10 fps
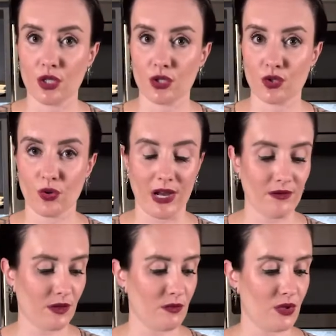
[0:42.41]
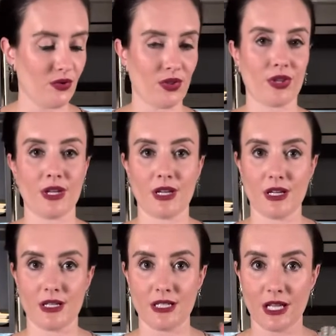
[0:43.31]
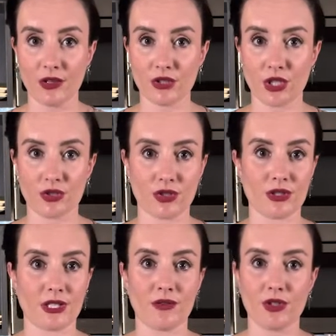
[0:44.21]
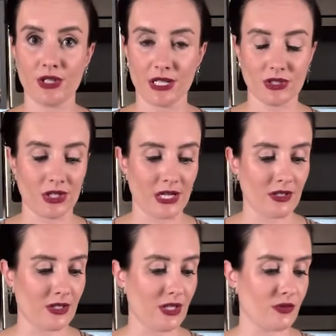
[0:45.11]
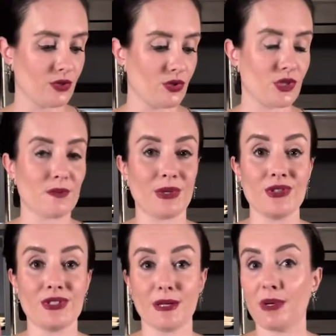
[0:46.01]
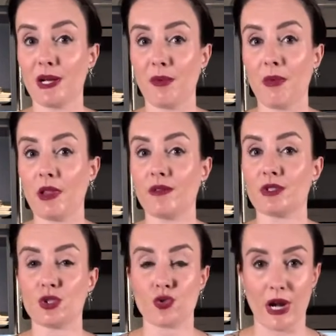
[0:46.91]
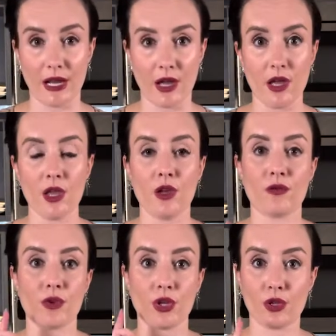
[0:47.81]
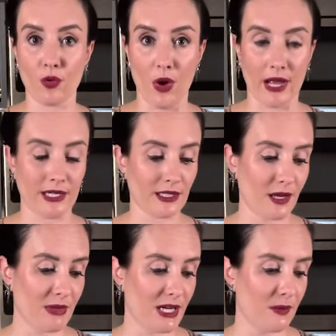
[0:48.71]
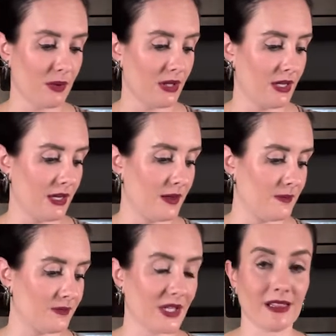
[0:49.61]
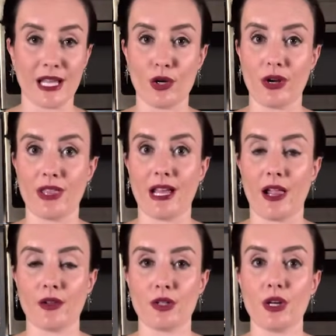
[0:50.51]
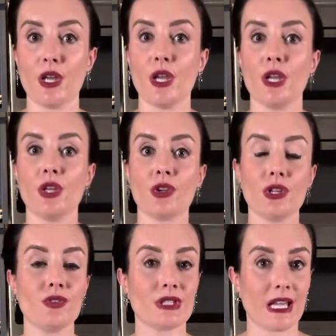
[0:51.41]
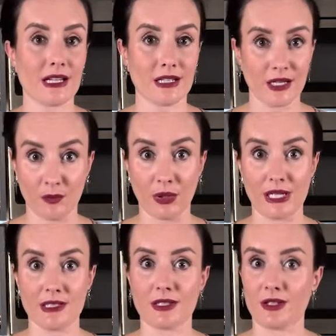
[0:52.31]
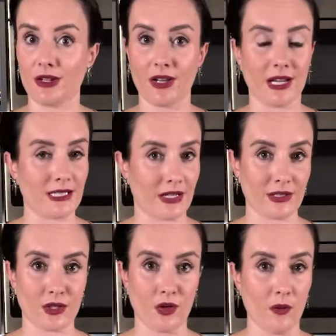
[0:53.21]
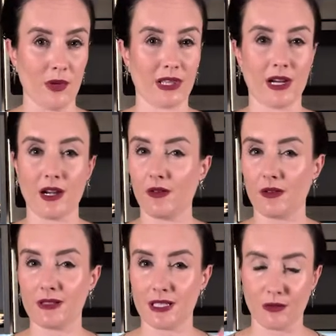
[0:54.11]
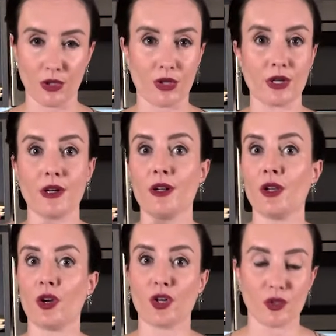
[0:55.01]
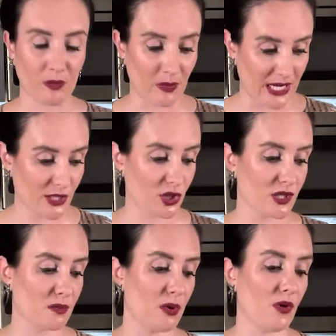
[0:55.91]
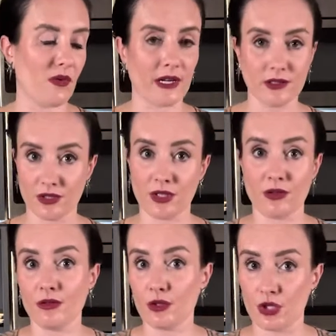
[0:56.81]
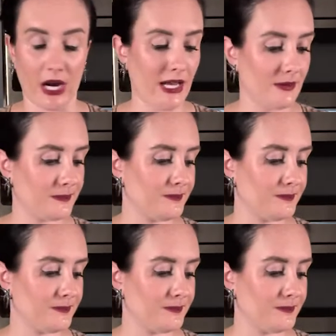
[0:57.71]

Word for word: Dry Vermouth, Yellow Chartreuse. If you couldn't get your hand on Yellow Chartreuse, but you did pick up a bottle of Stryga for the glue wine coming up um, later in the calendar, you can use that in place. They're not identical, but they kind of have similar herbaceous profiles, so try it.